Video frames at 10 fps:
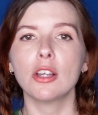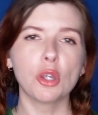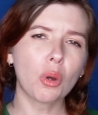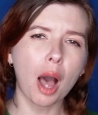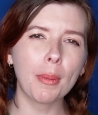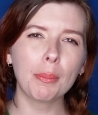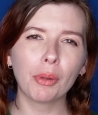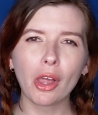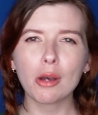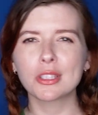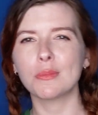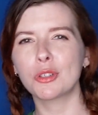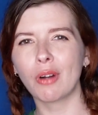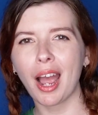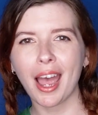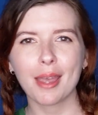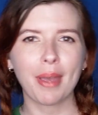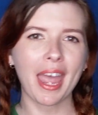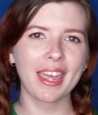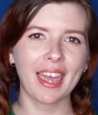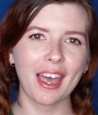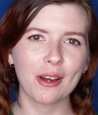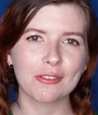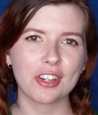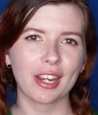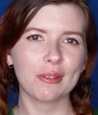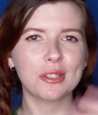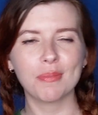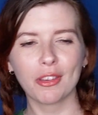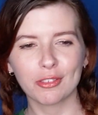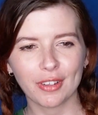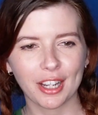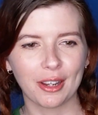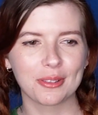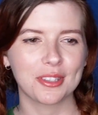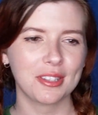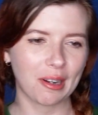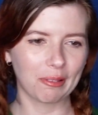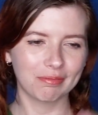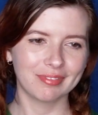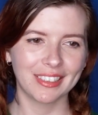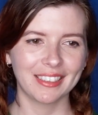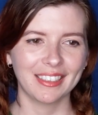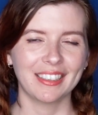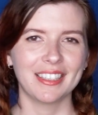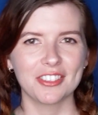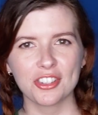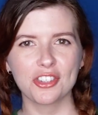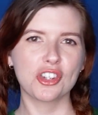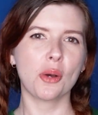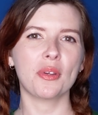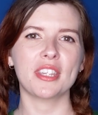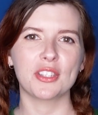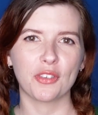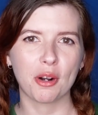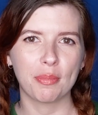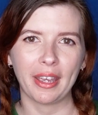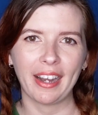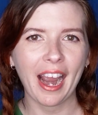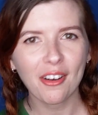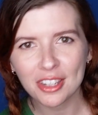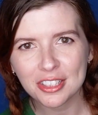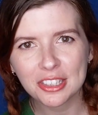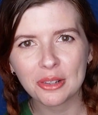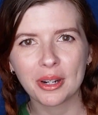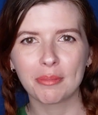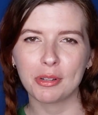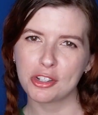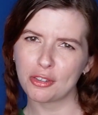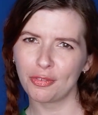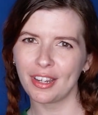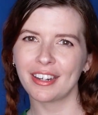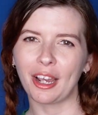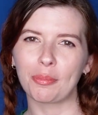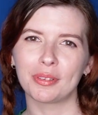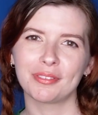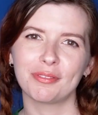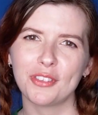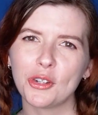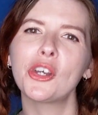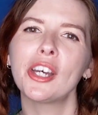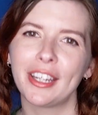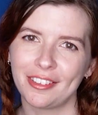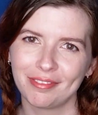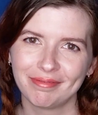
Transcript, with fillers: Also comment below, subscribe, hang out, check out some other videos, you know. Just chill with us for a bit. How are you doing? Put your feet up. Feel good.